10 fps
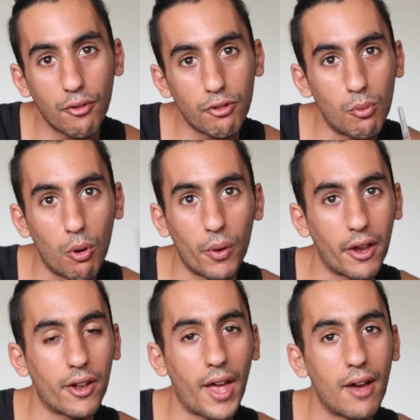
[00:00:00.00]
from what
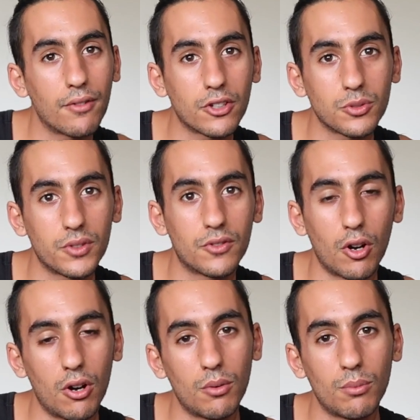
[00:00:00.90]
we're going to have, because we've
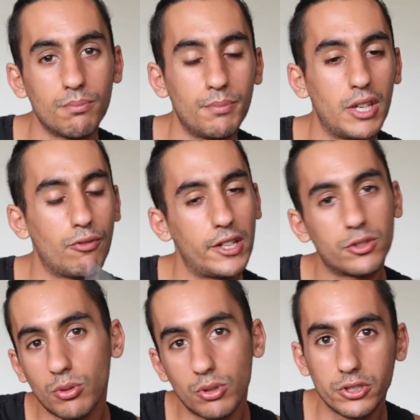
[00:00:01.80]
got me,
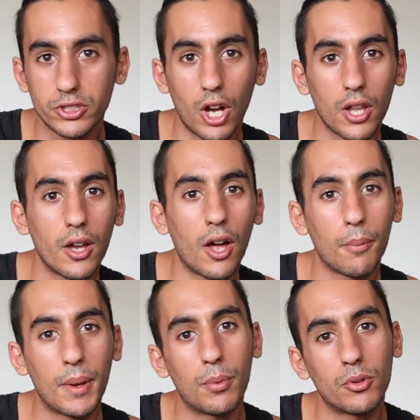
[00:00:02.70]
Rachel, Charlotte,
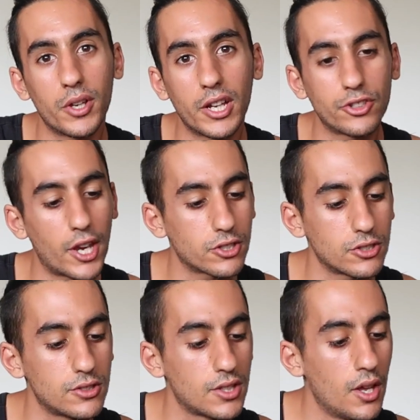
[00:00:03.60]
other people doing
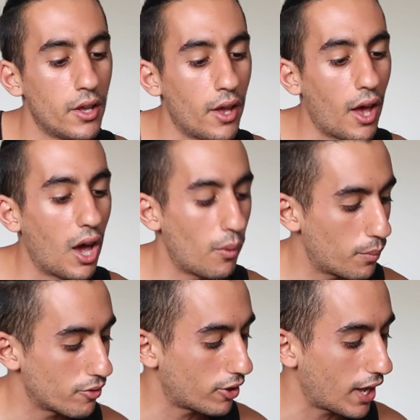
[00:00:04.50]
injections.
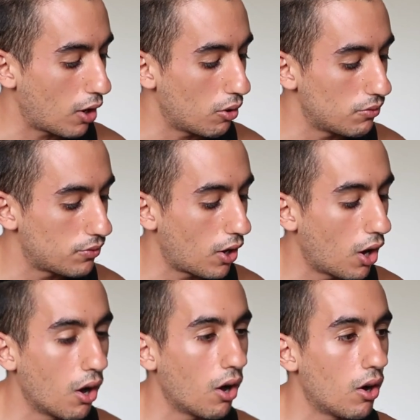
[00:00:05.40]
When we run out of
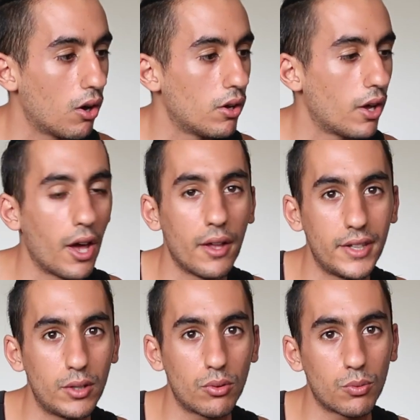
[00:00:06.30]
our
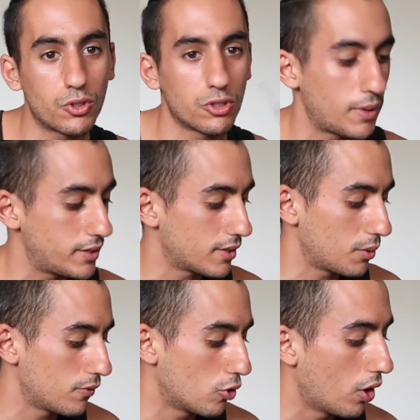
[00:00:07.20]
needles, which is
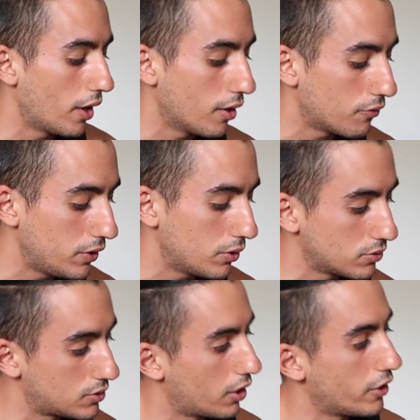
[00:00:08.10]
basically we've got enough
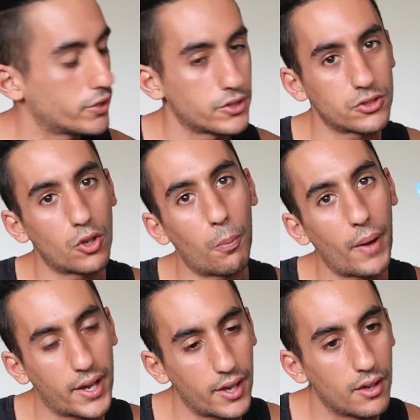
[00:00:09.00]
needles to last us this whole
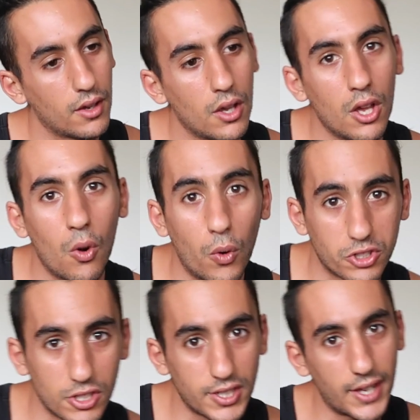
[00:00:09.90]
packet, we're
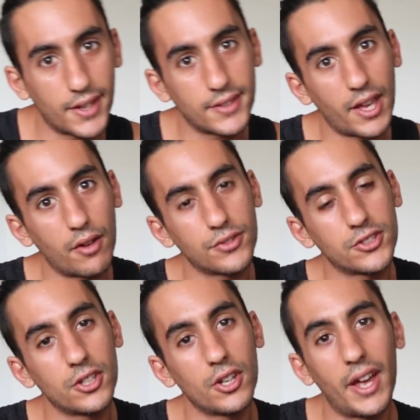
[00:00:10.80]
going to take it down
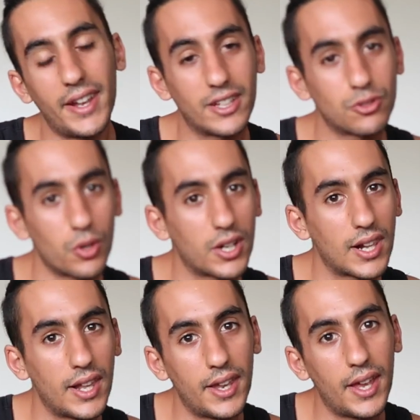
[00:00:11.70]
to any sort of
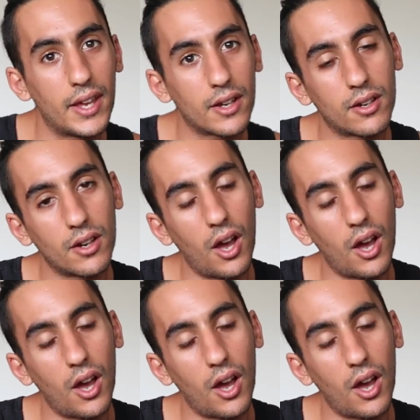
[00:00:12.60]
clinic,